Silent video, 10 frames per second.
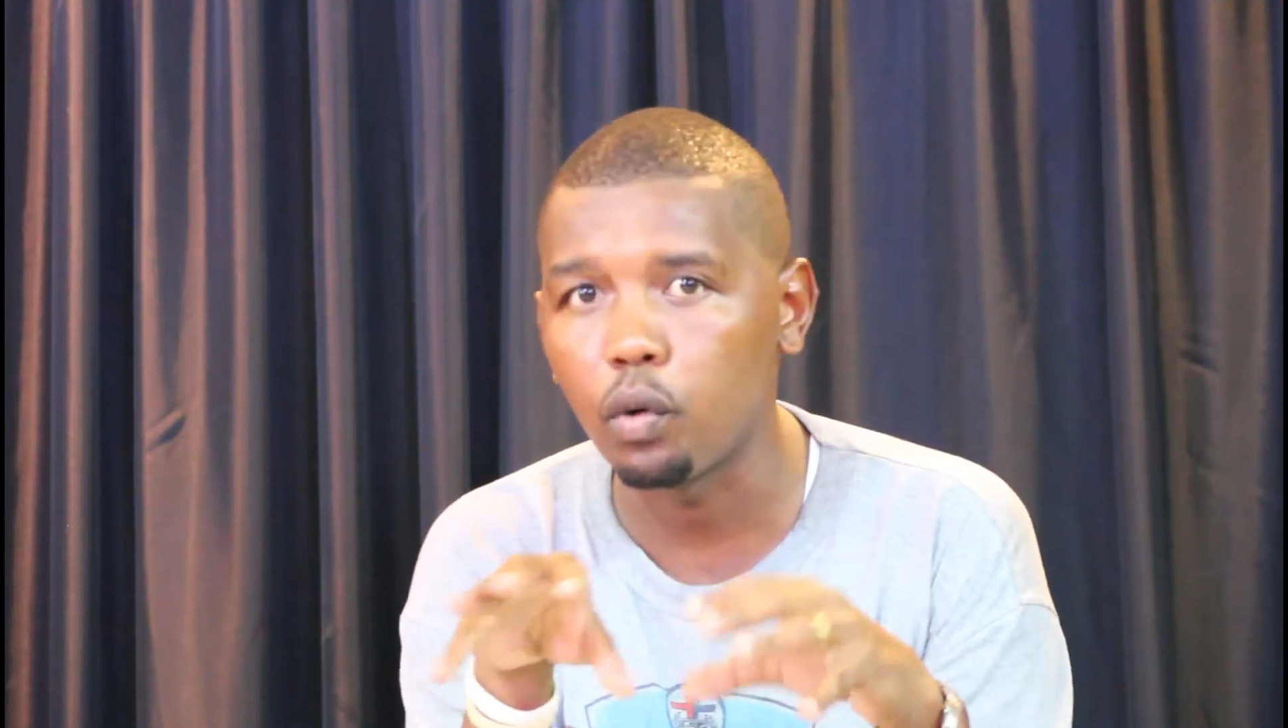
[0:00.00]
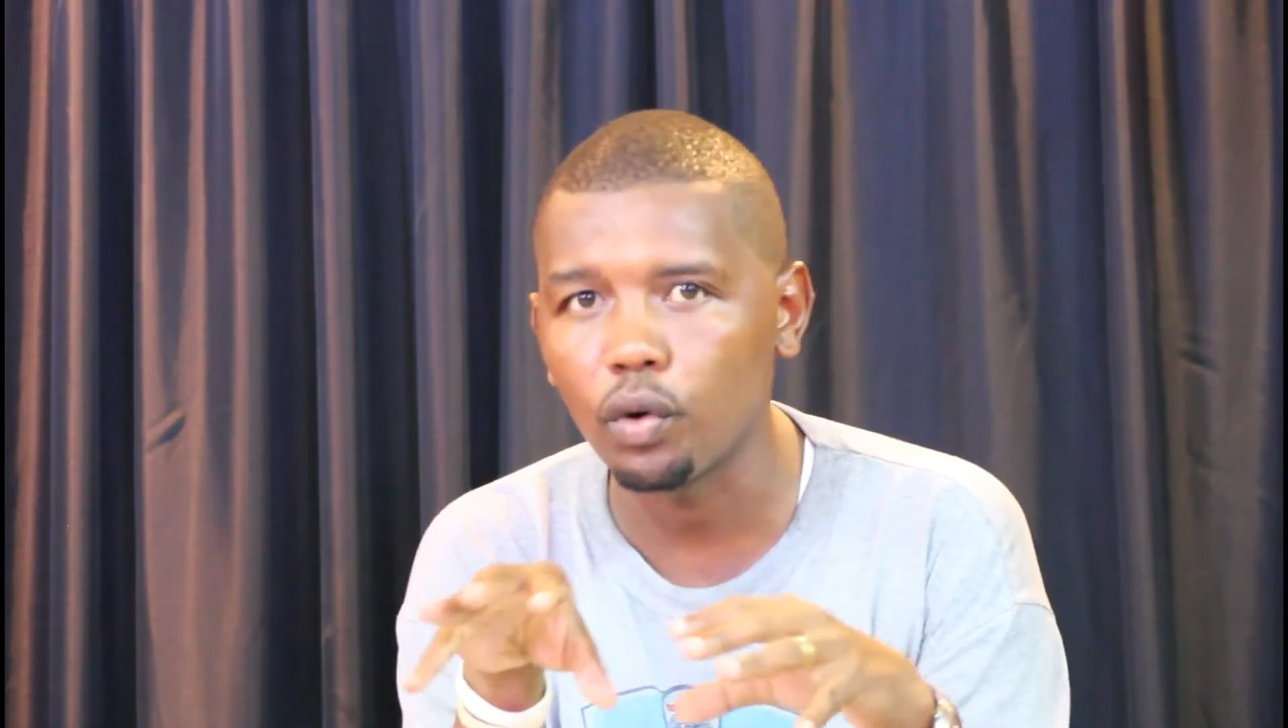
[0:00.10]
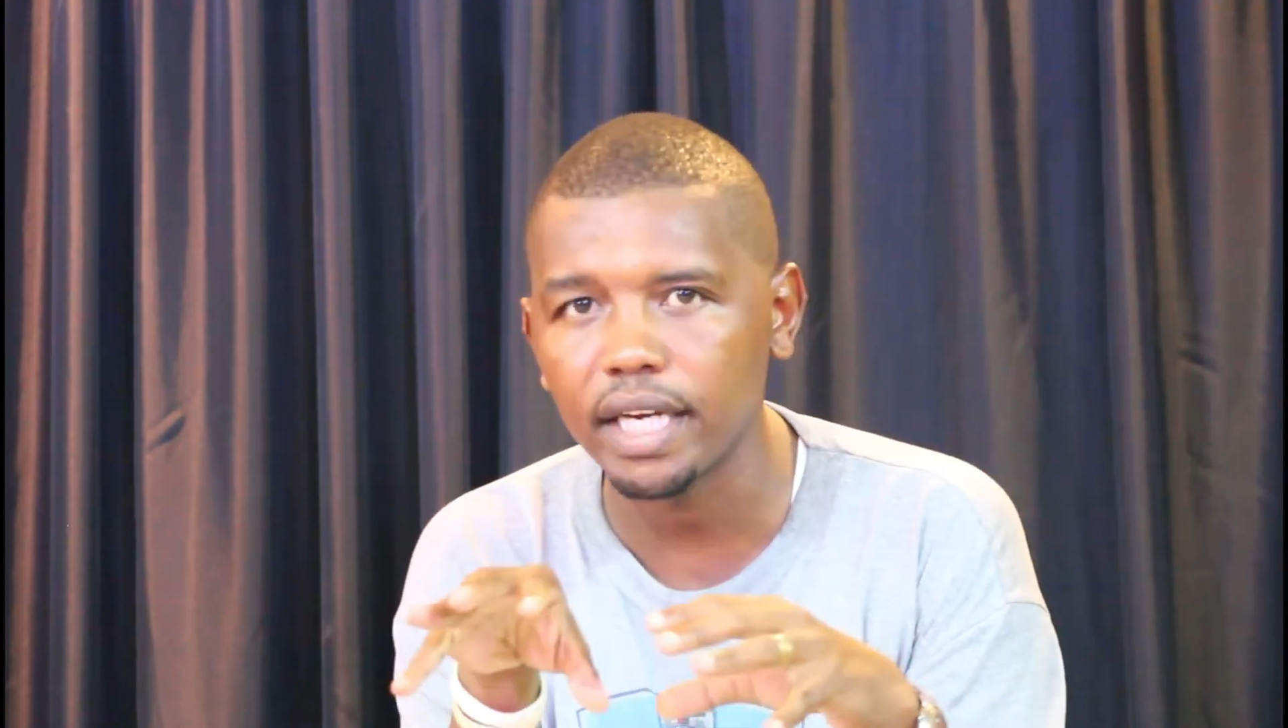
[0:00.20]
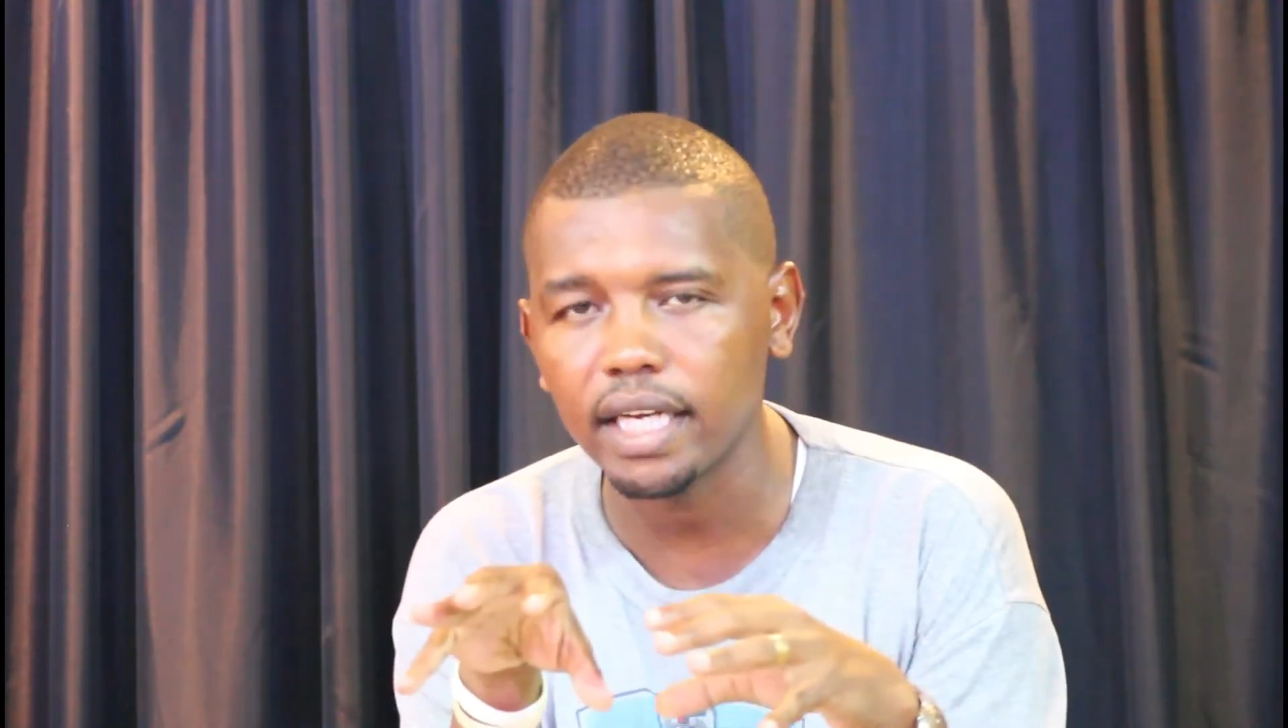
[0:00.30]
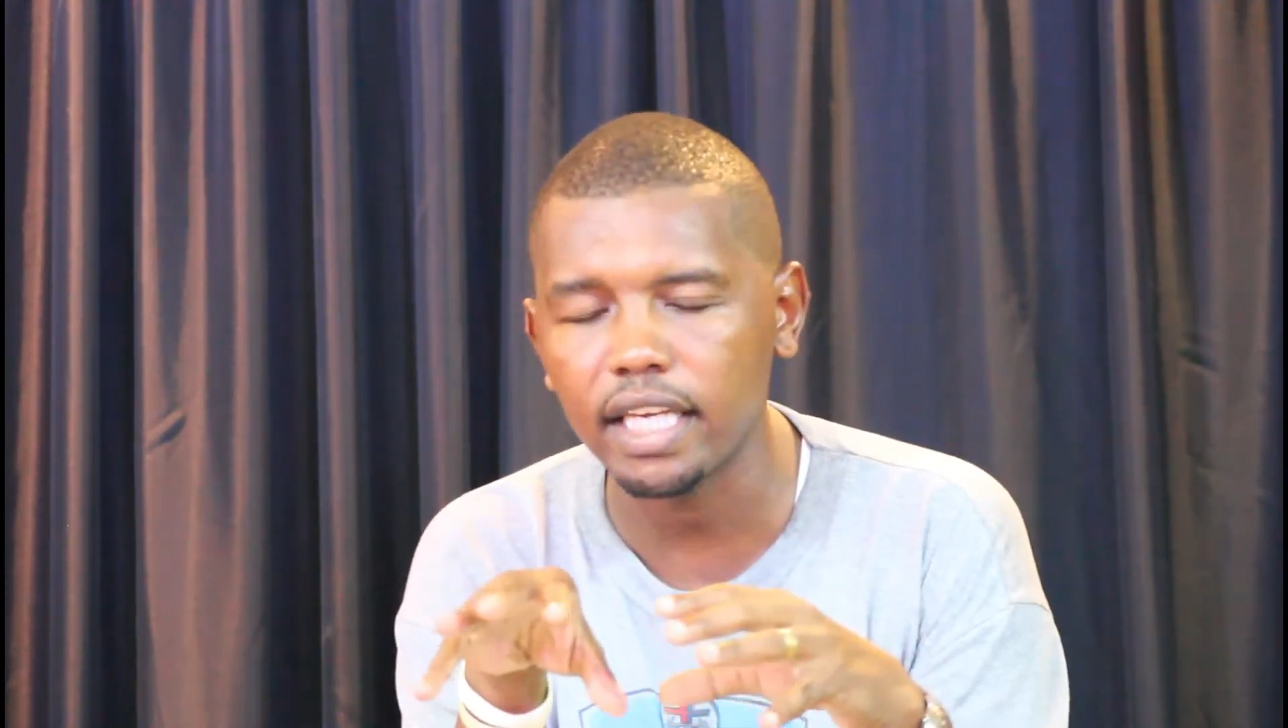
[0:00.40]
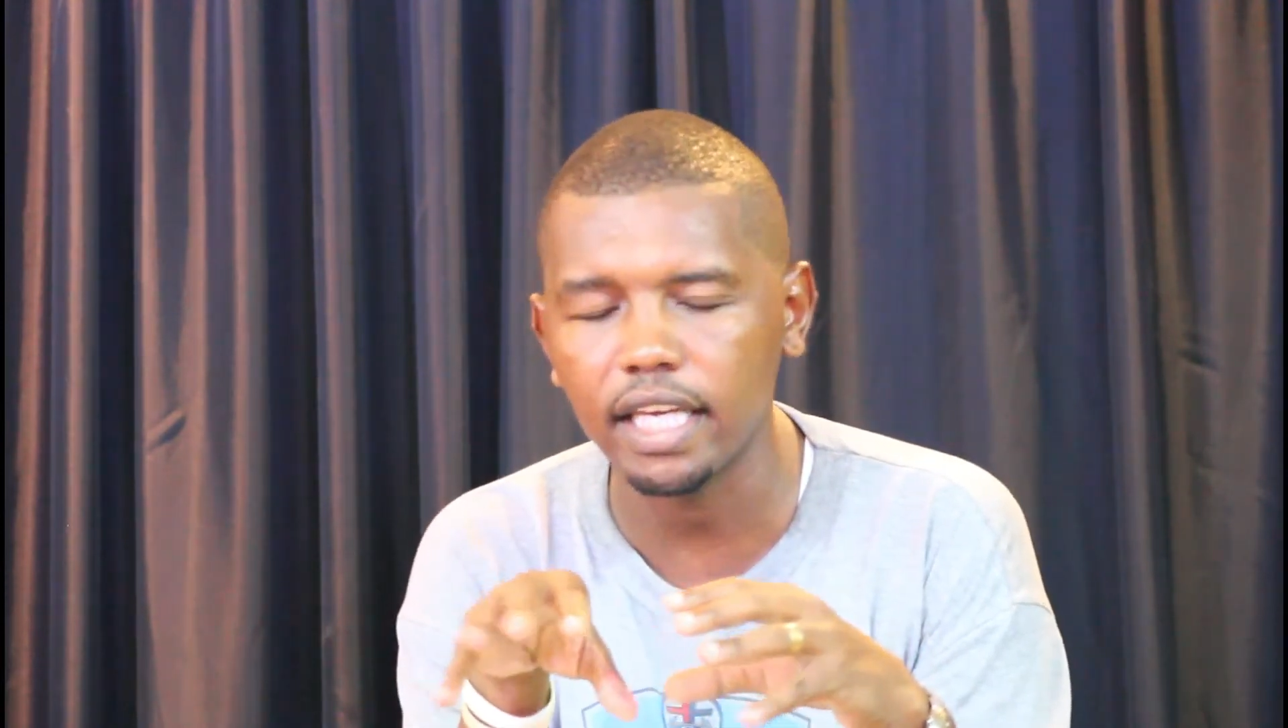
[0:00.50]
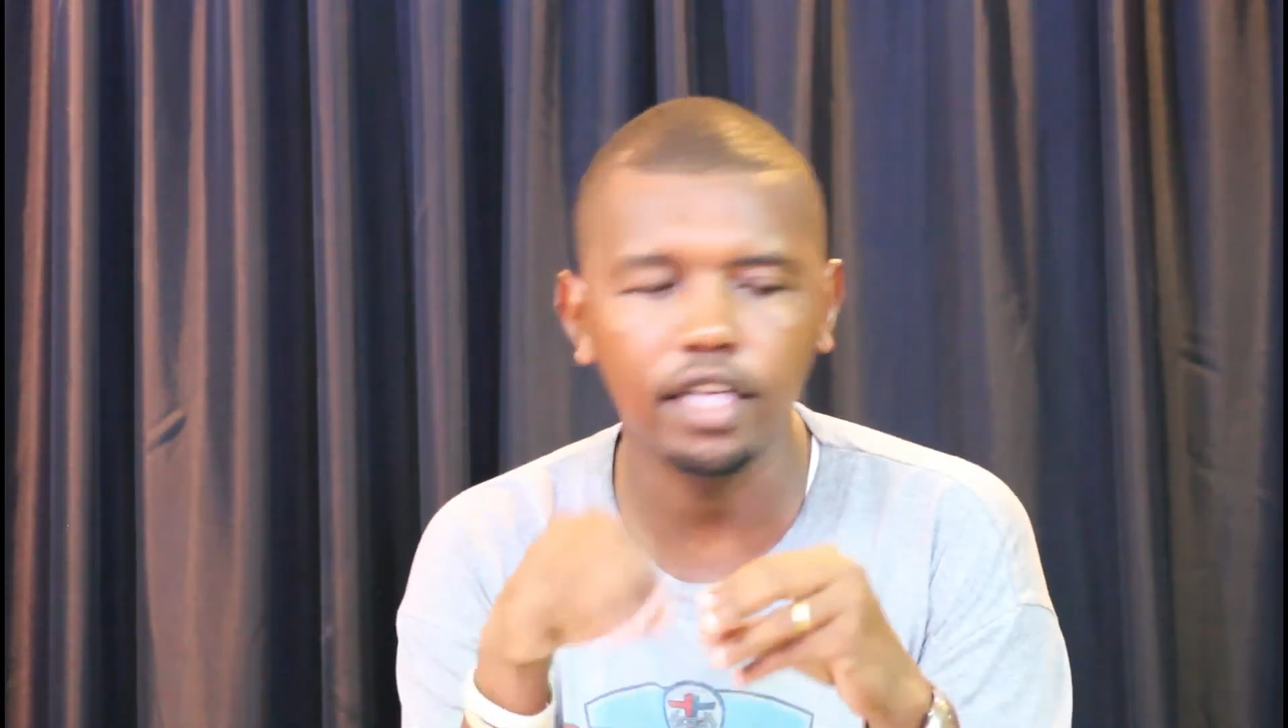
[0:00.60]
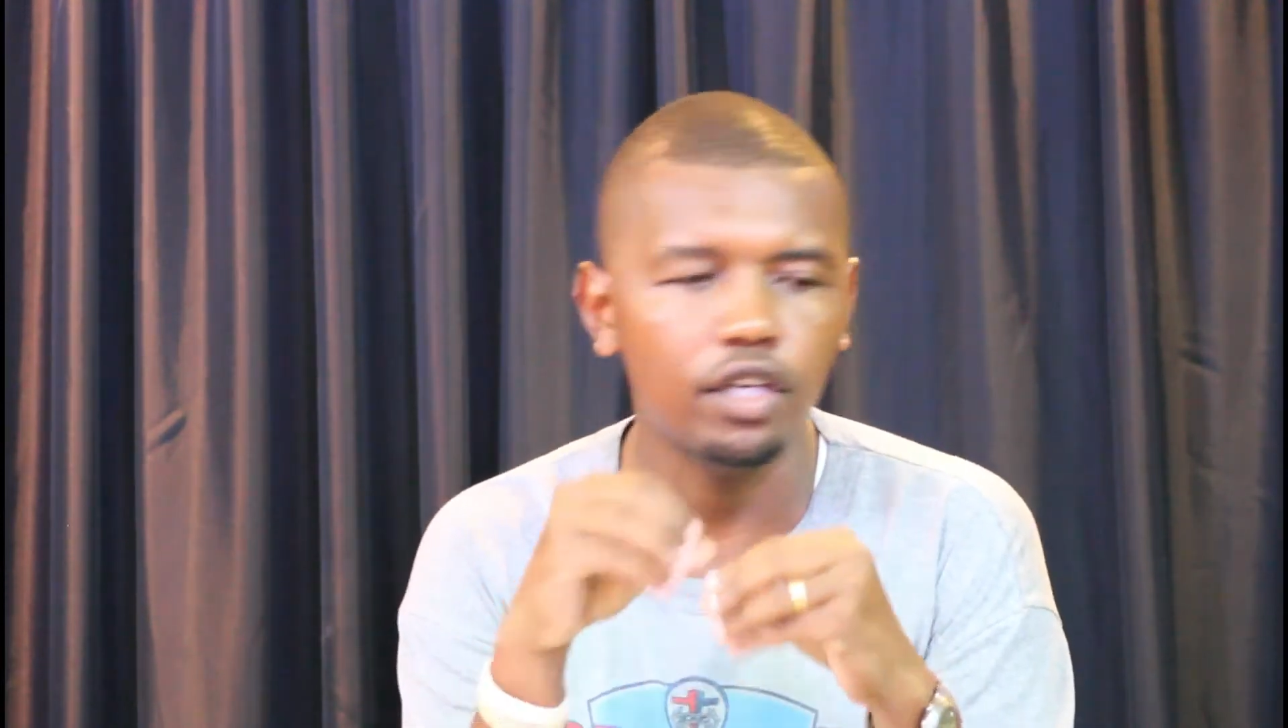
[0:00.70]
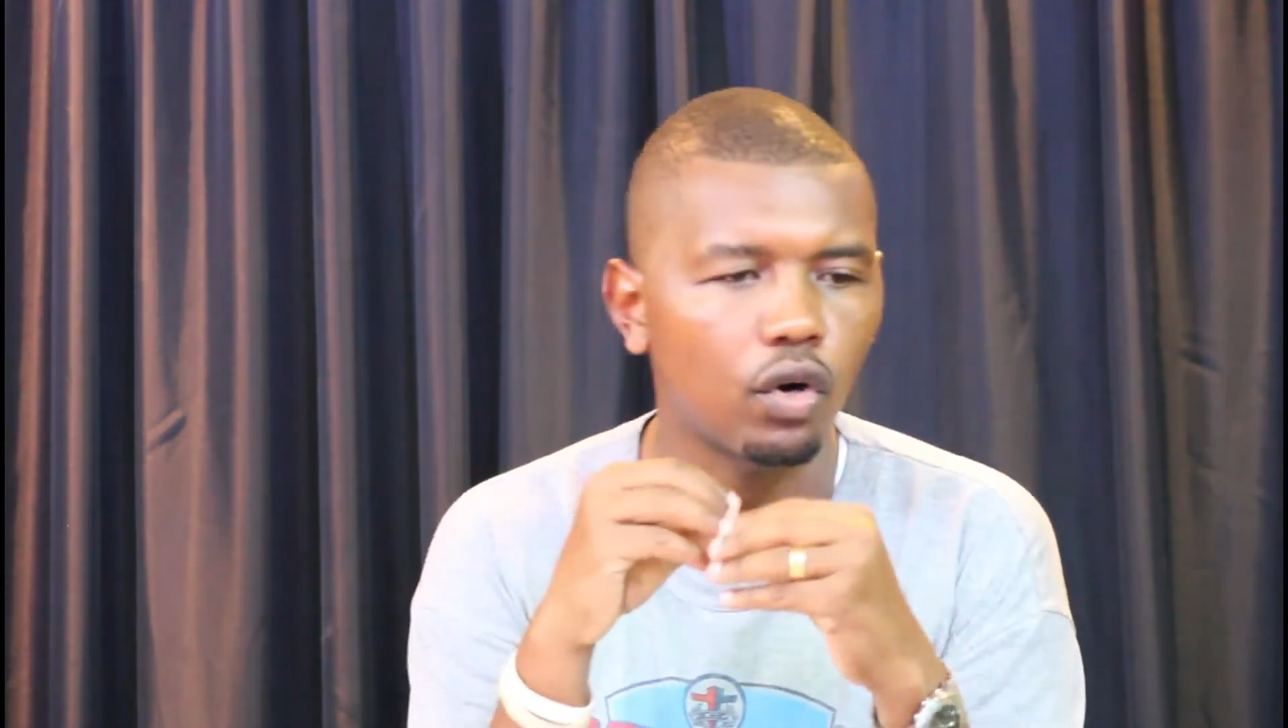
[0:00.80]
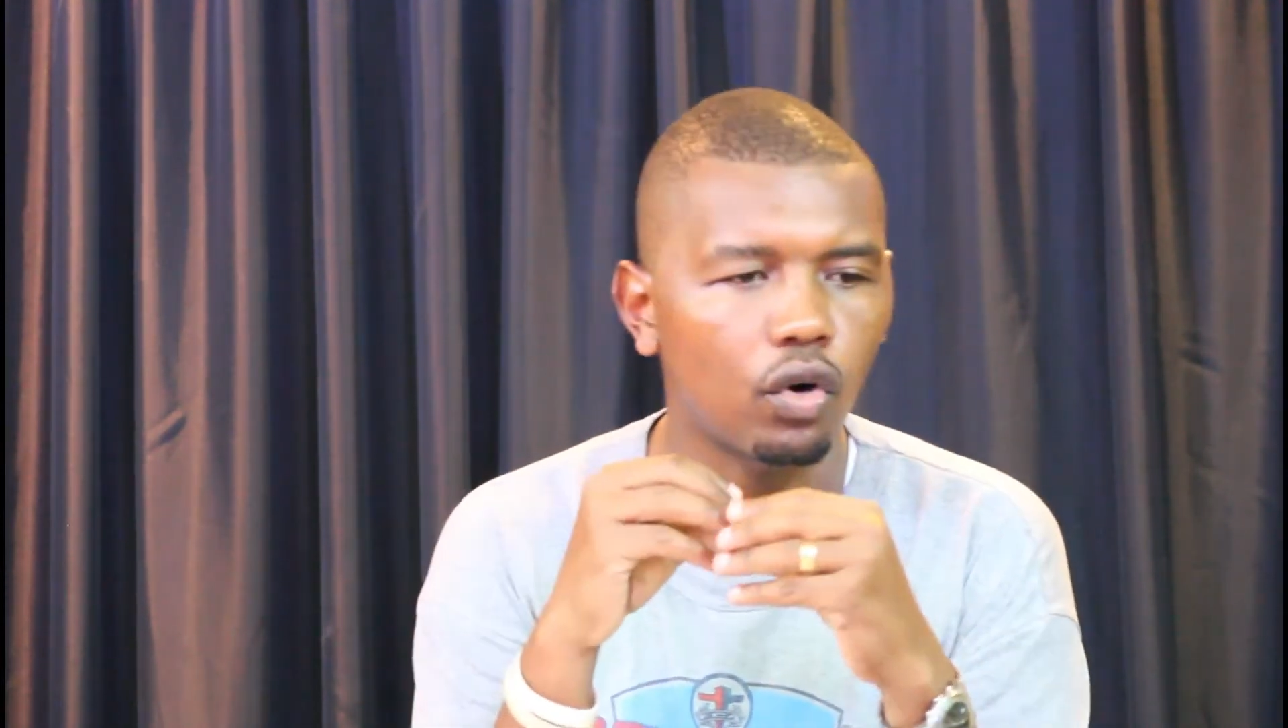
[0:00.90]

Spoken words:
boring kid